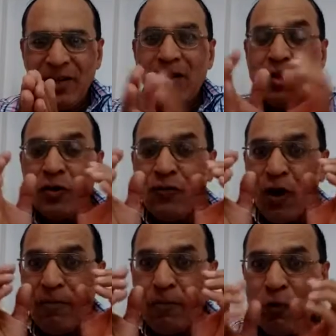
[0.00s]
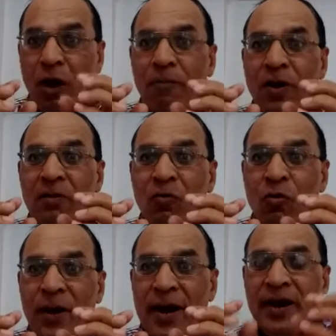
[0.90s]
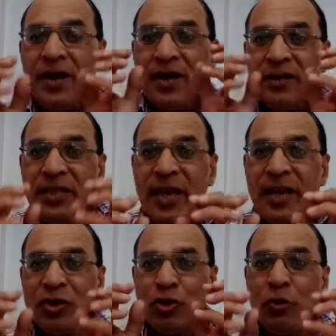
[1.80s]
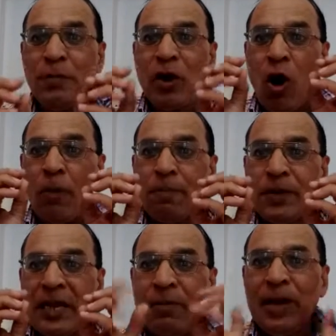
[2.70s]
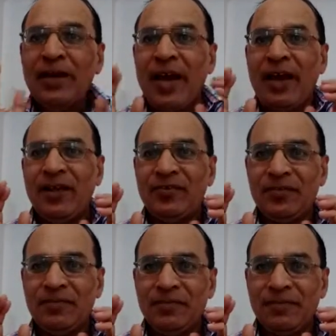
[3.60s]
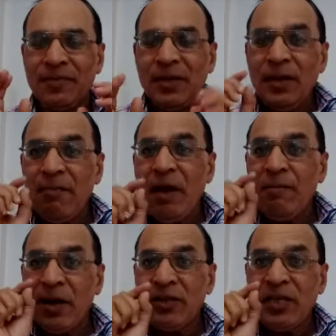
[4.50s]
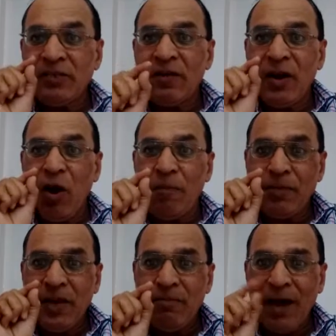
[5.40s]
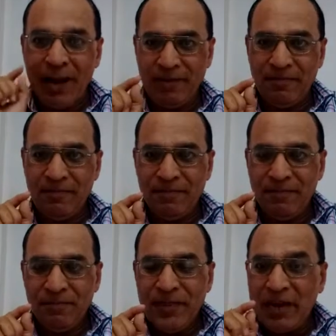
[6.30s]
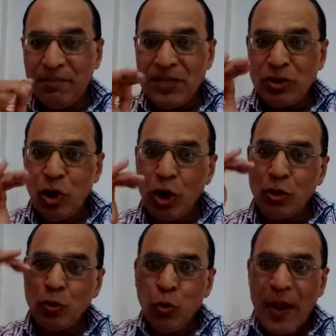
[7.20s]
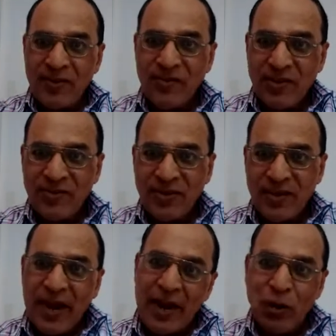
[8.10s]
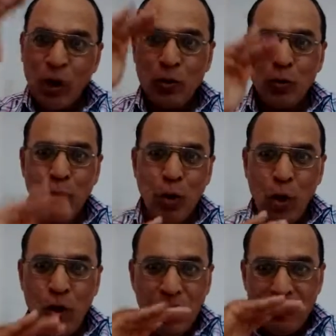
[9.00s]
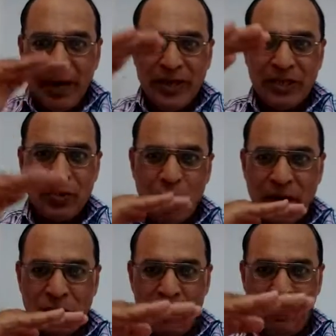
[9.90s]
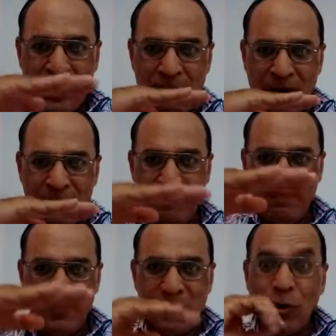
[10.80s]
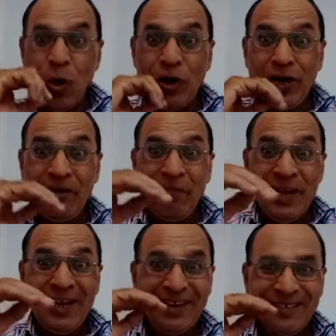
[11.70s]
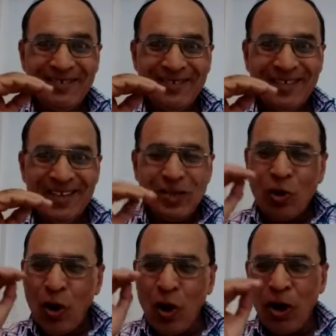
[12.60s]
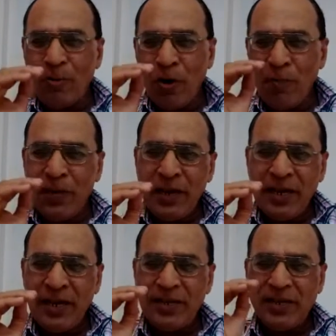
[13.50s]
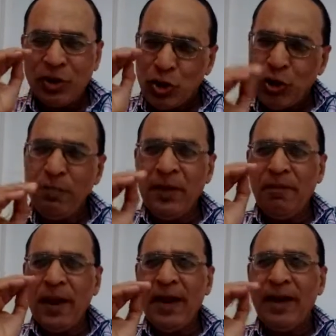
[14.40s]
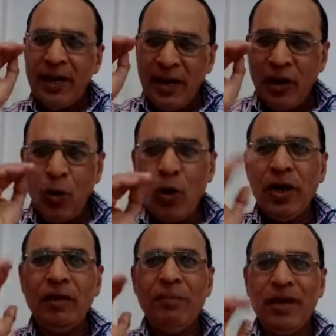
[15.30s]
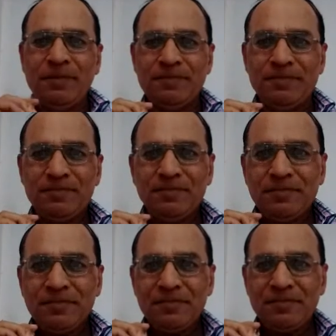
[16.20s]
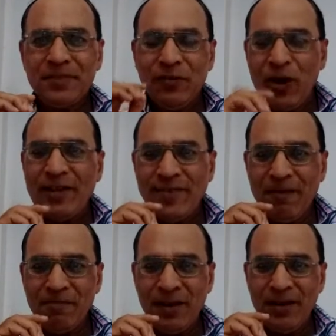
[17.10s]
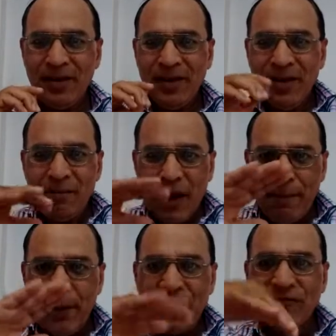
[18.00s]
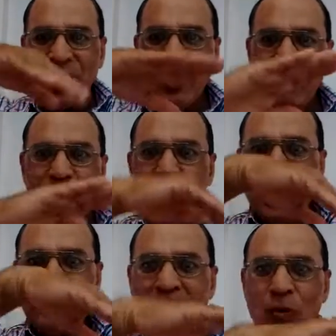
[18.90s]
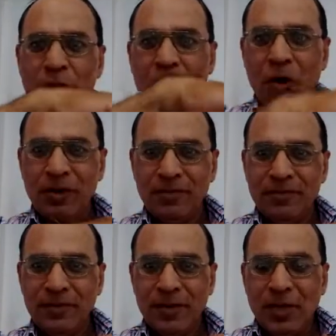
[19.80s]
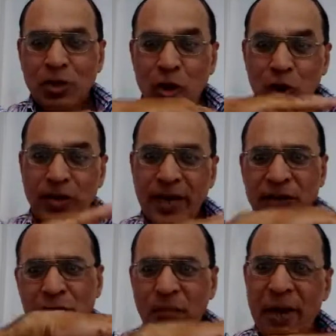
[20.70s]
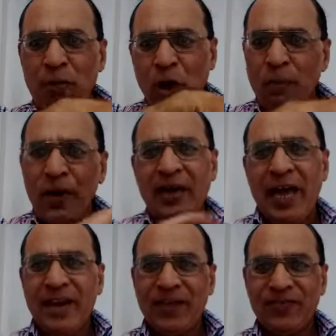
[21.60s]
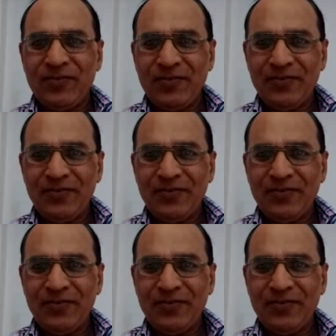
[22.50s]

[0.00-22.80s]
So for proper movement, there should be optimal dryness. Remember this word optimal. That means not too excess and not too low. That is called as optimal. Golden mean. So all properties should be remained in a golden mean. For example, my peristaltic movements are going on. So there should be a proper dryness.